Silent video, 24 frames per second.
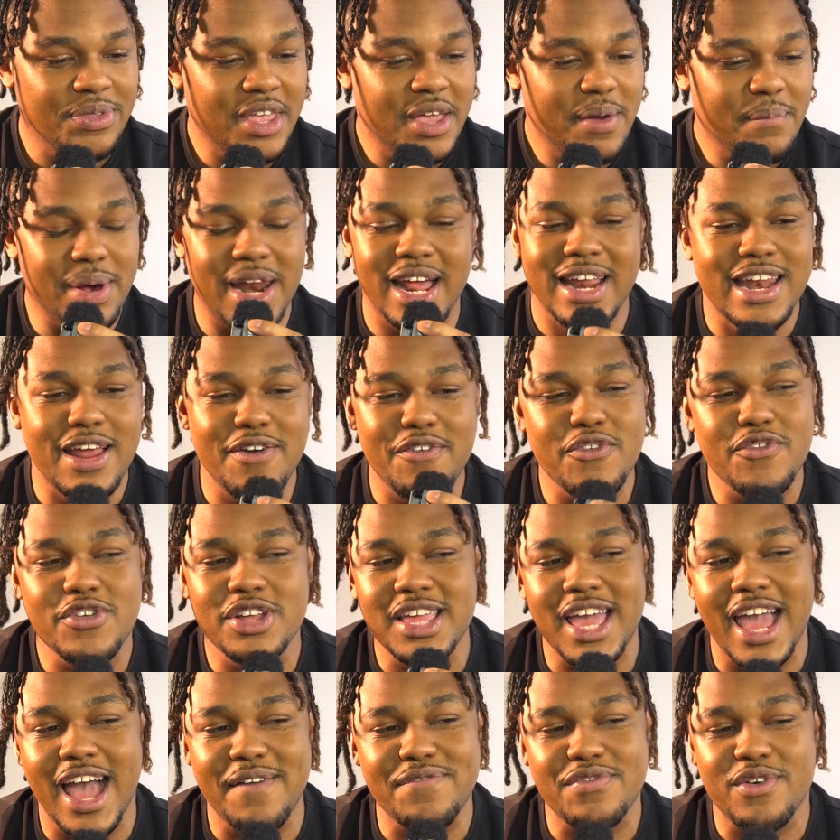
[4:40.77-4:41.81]
But I never really
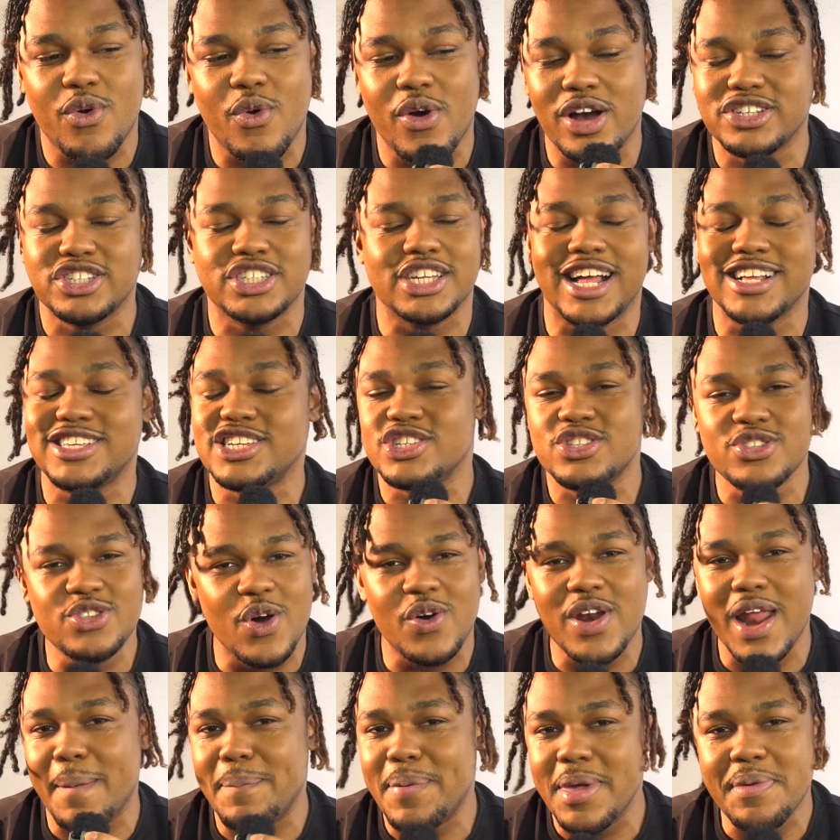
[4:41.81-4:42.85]
have the question. I just know
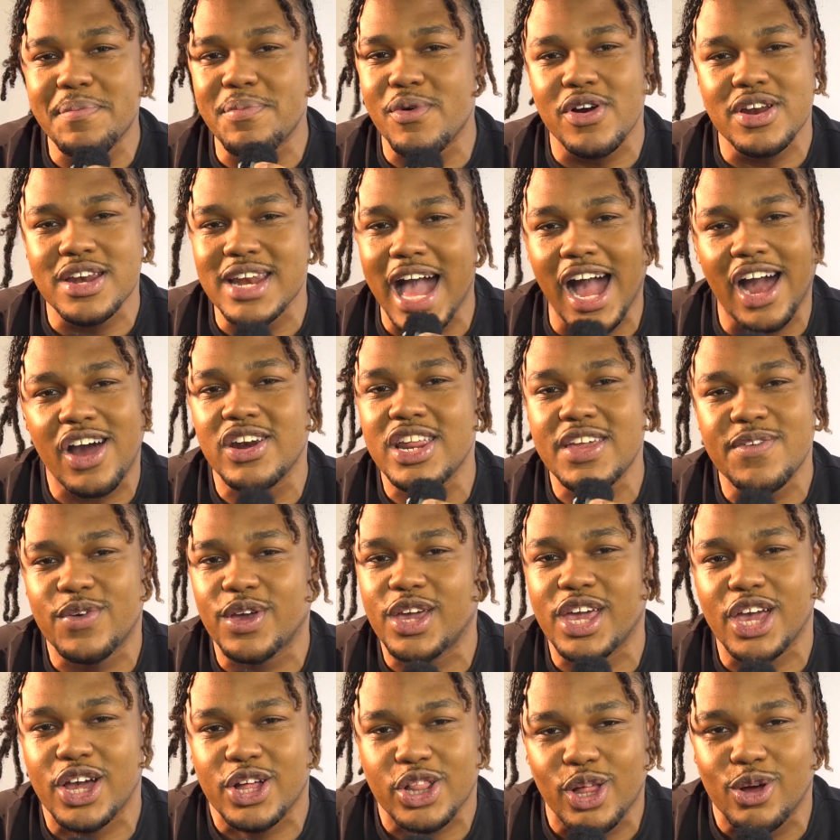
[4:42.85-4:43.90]
that people are not going to even
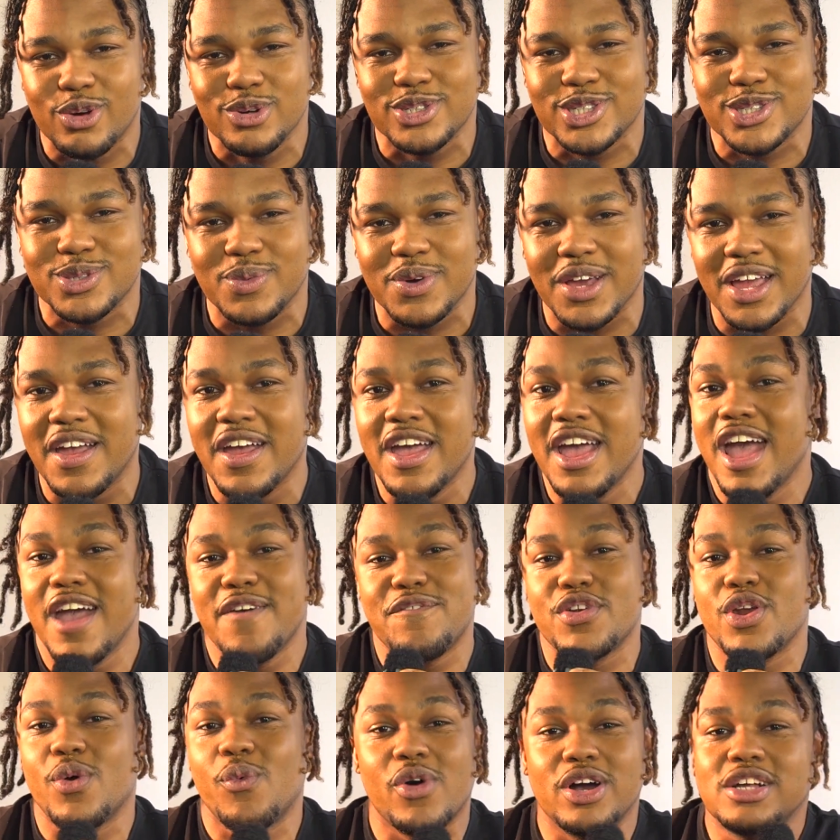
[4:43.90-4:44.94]
get close to it. And
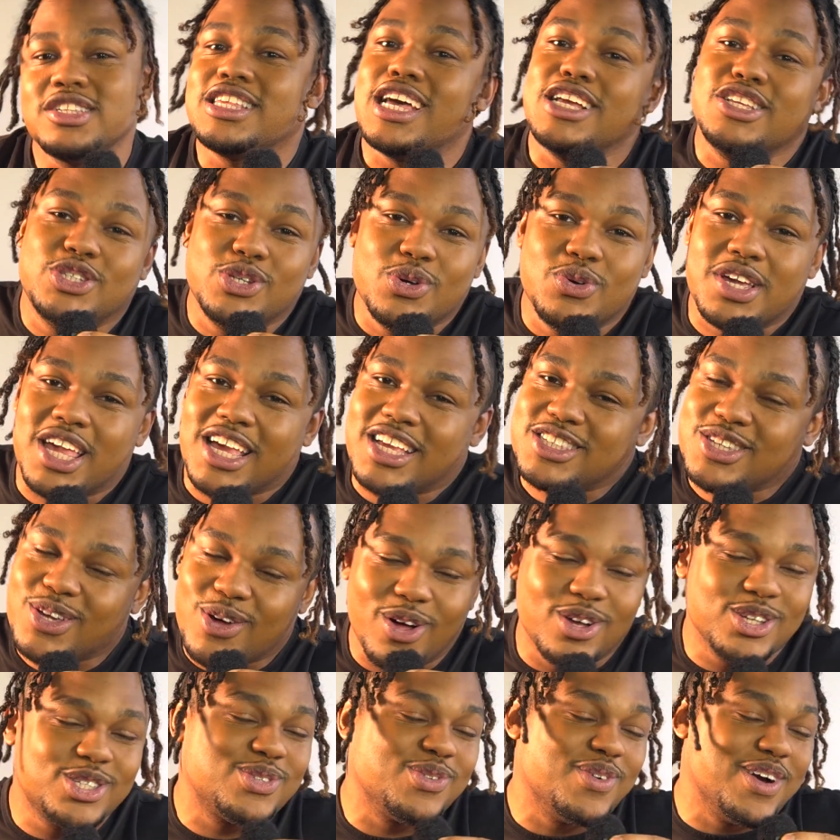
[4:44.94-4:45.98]
for the ones that do get
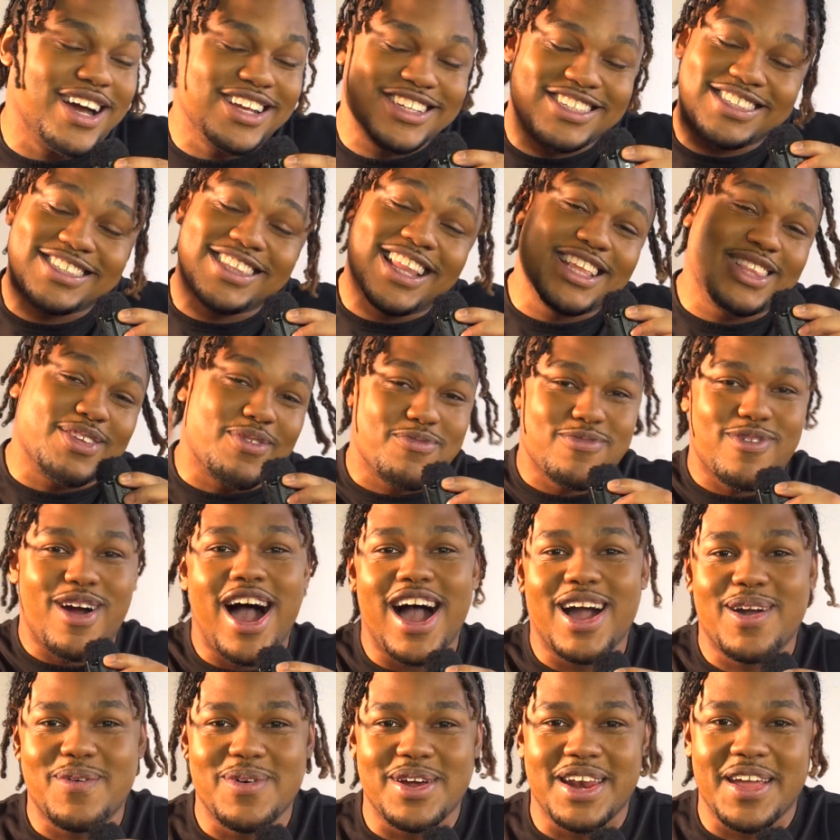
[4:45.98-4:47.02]
close to it, I just let them
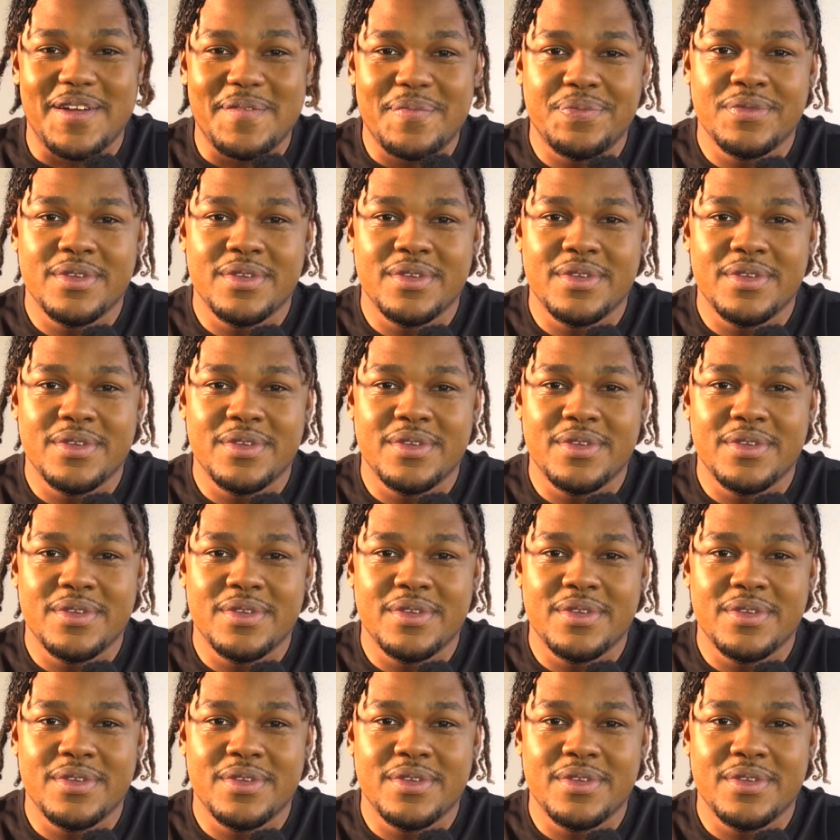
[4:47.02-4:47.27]
rock with it.